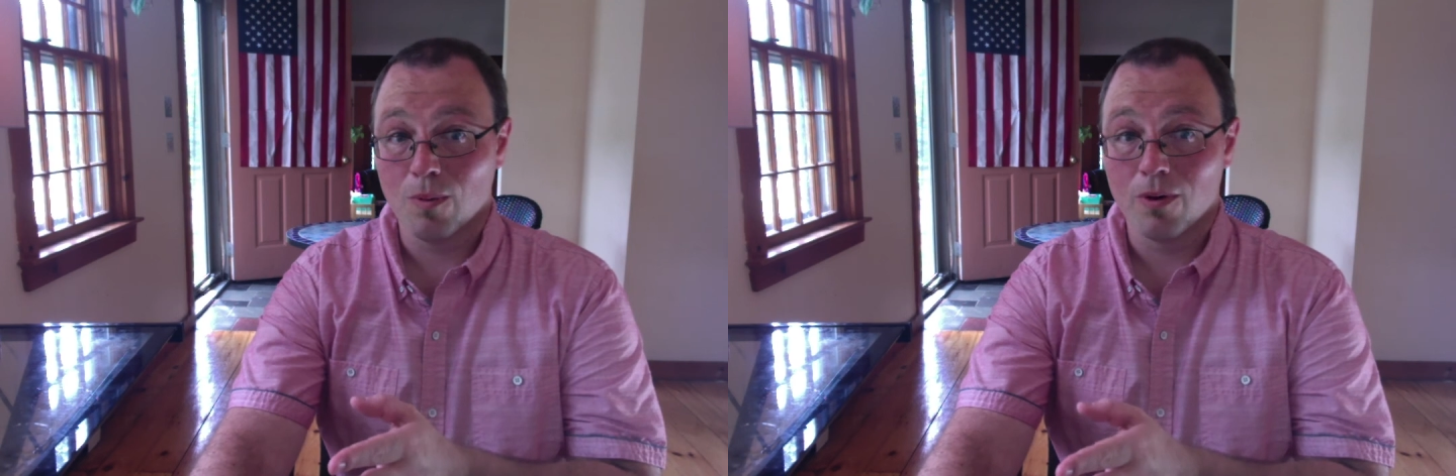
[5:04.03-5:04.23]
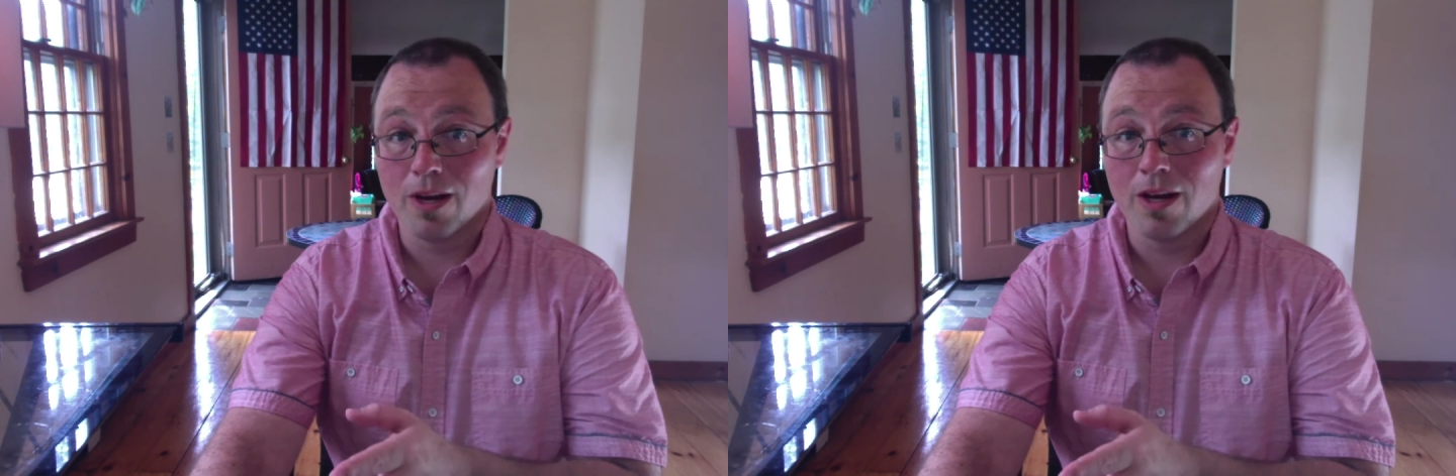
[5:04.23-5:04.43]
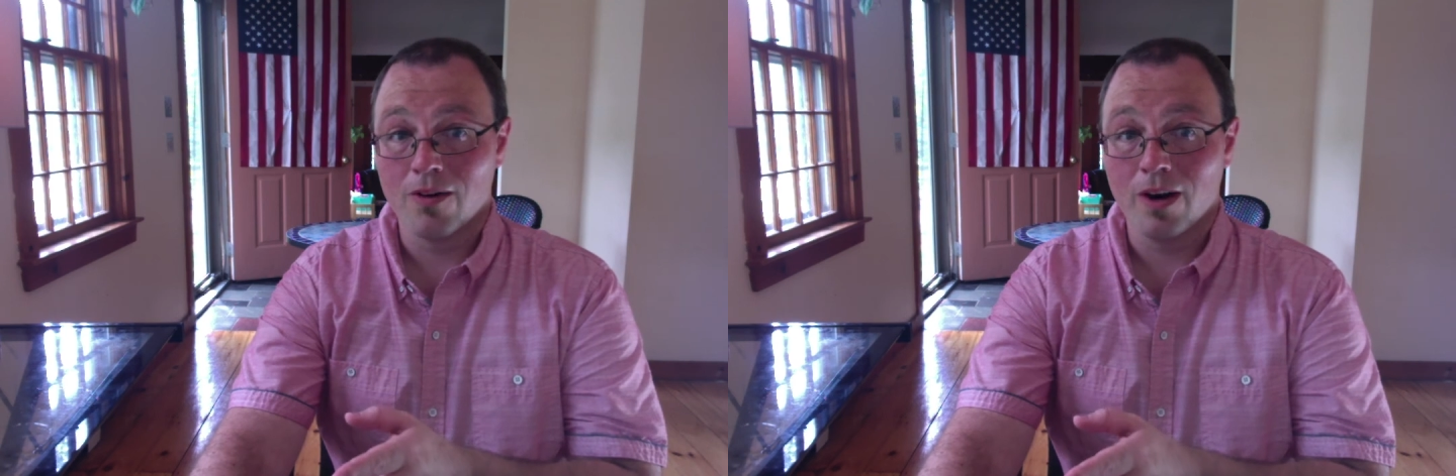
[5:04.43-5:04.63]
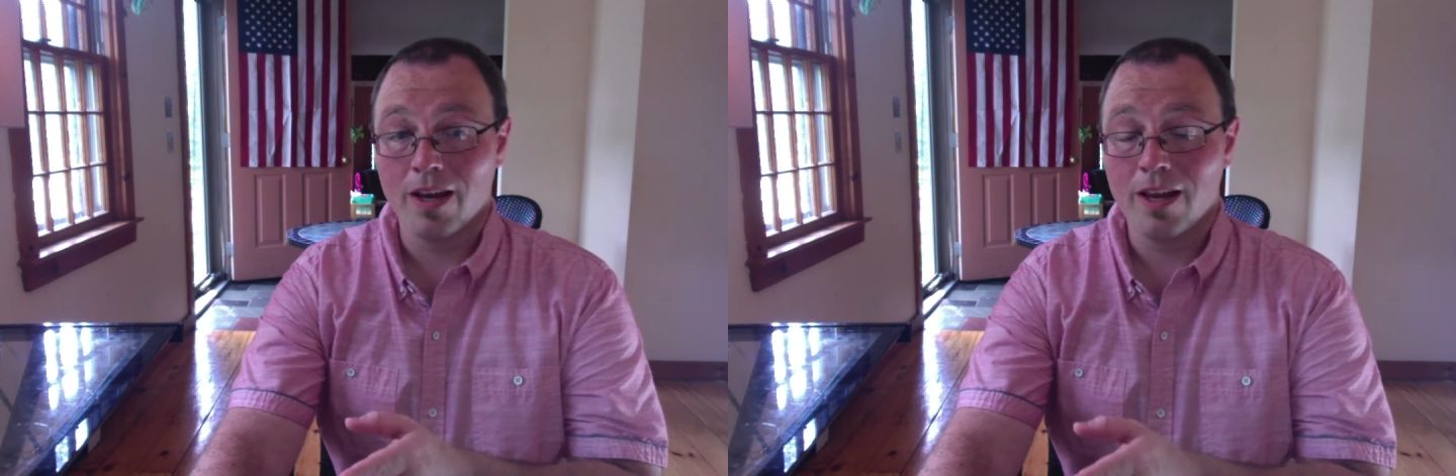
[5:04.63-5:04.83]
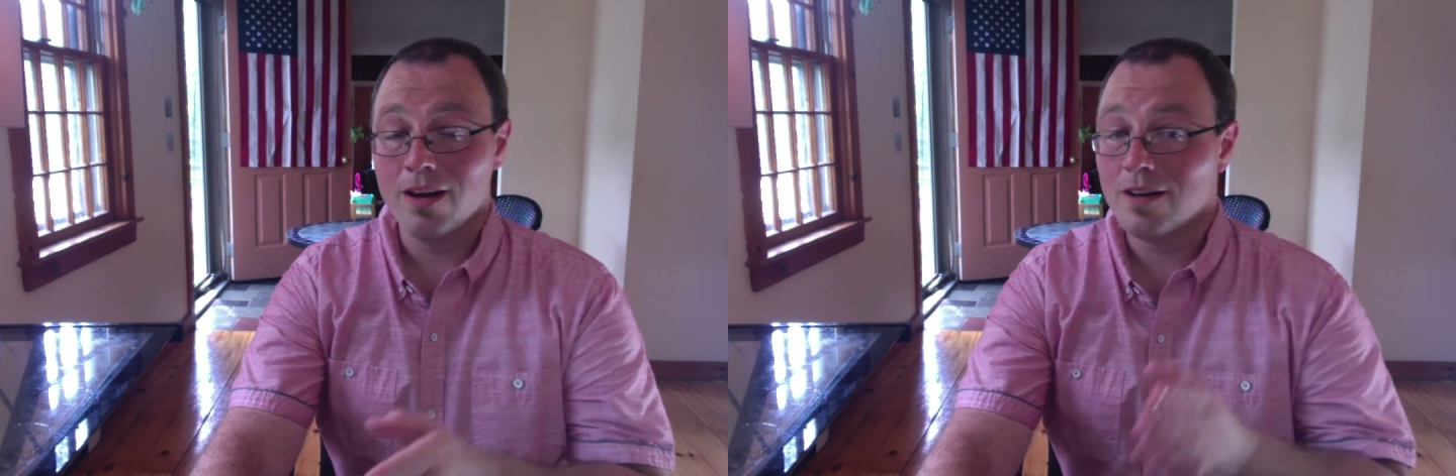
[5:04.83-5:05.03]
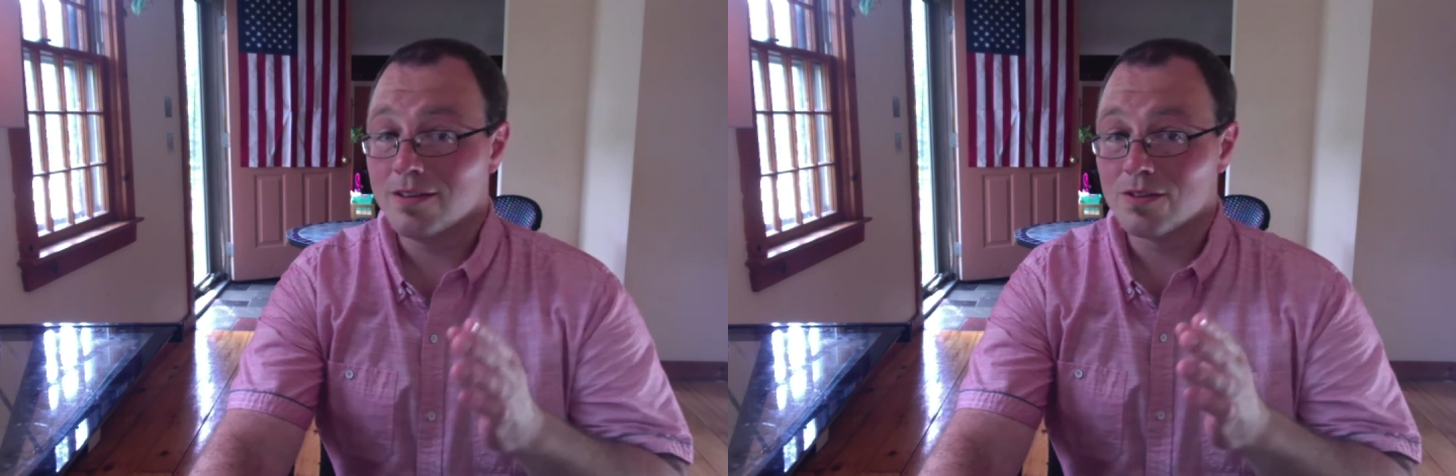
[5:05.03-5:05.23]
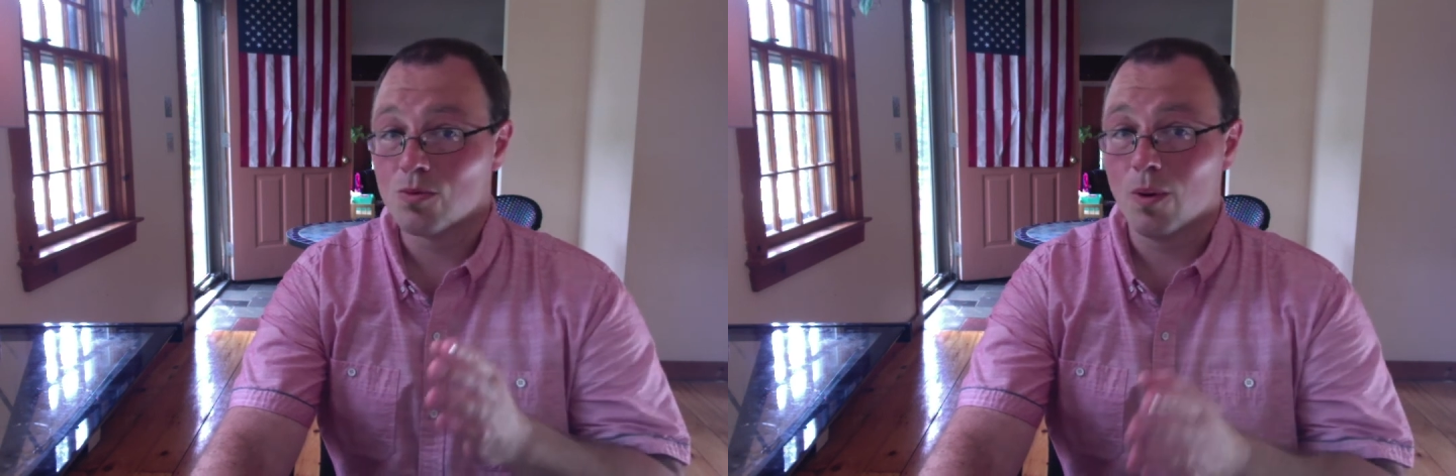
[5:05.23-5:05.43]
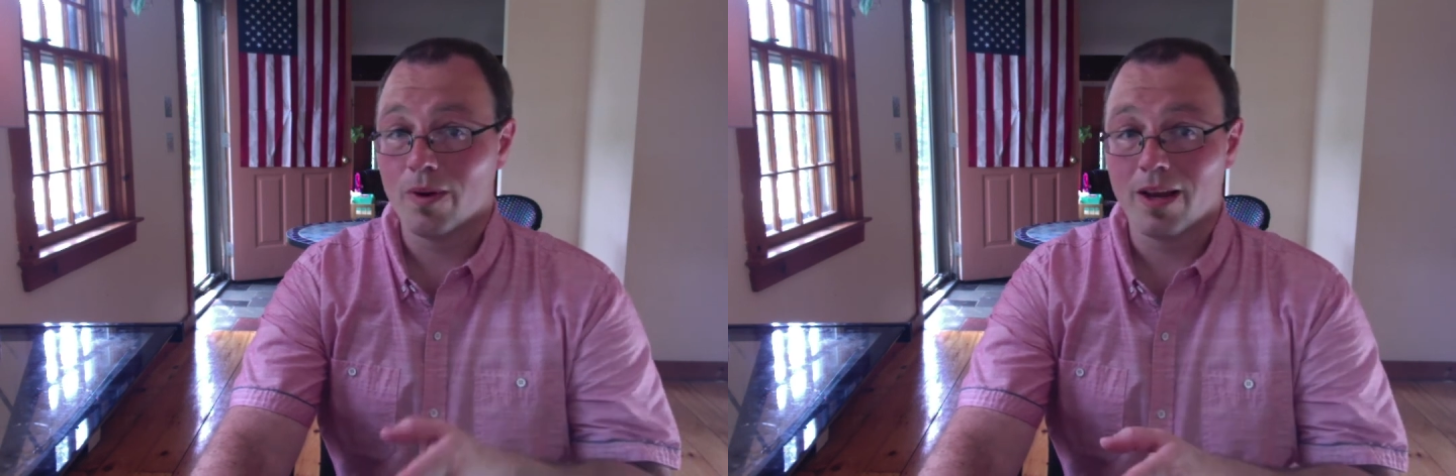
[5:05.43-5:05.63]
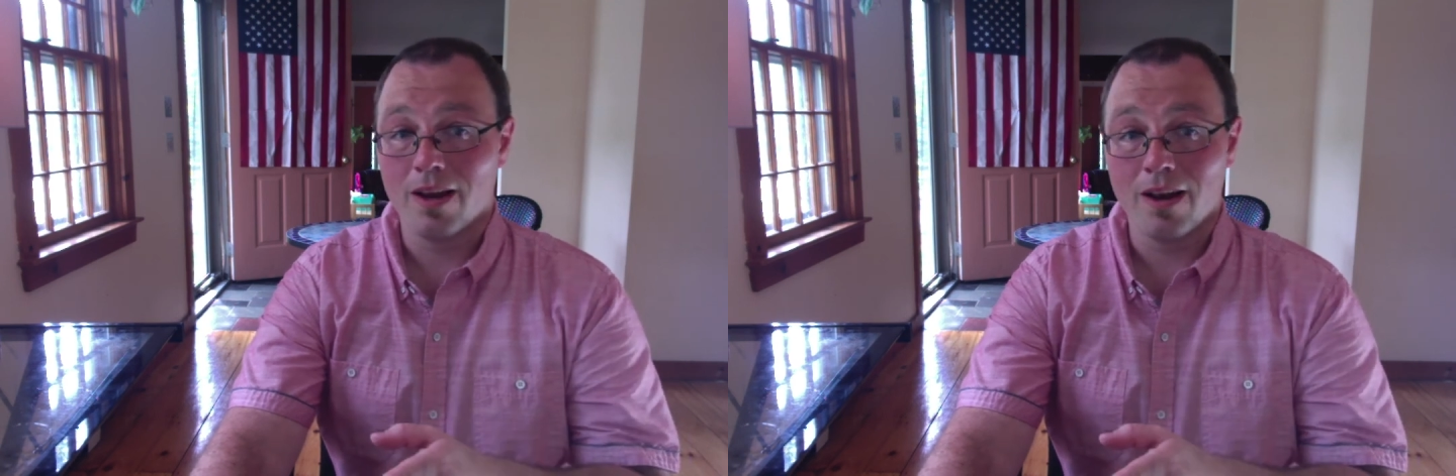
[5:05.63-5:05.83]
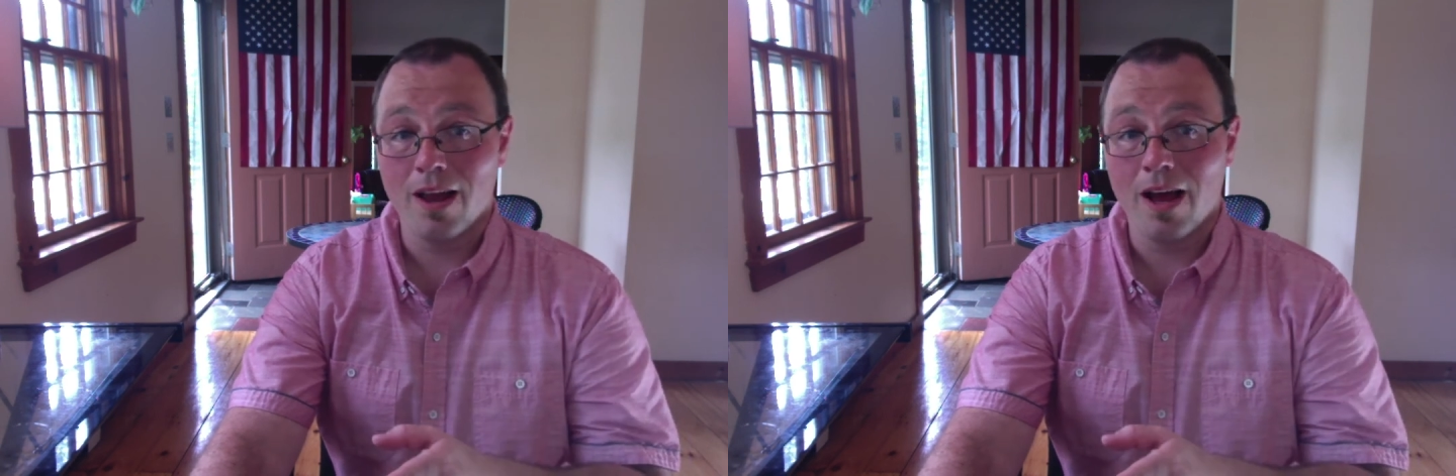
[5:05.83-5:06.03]
we're getting right here. This is what we're
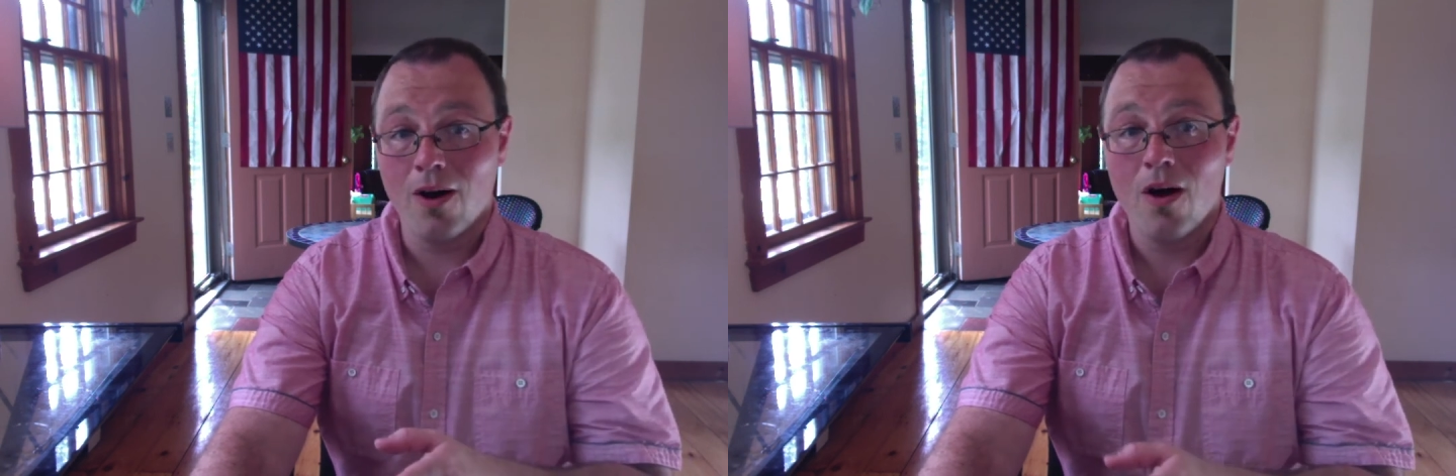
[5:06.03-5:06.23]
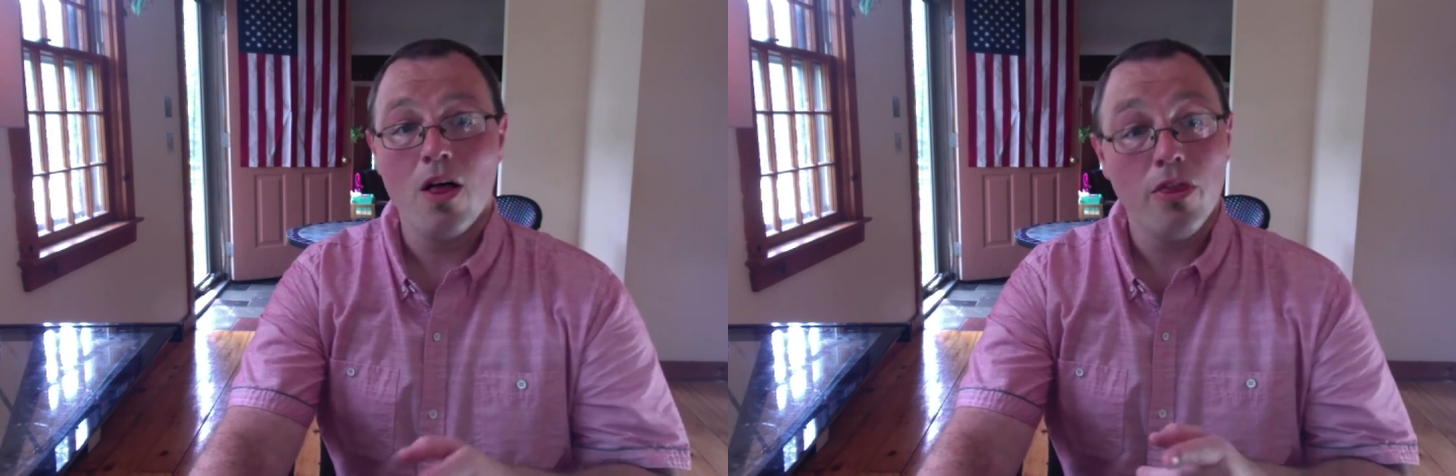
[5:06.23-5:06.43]
getting now.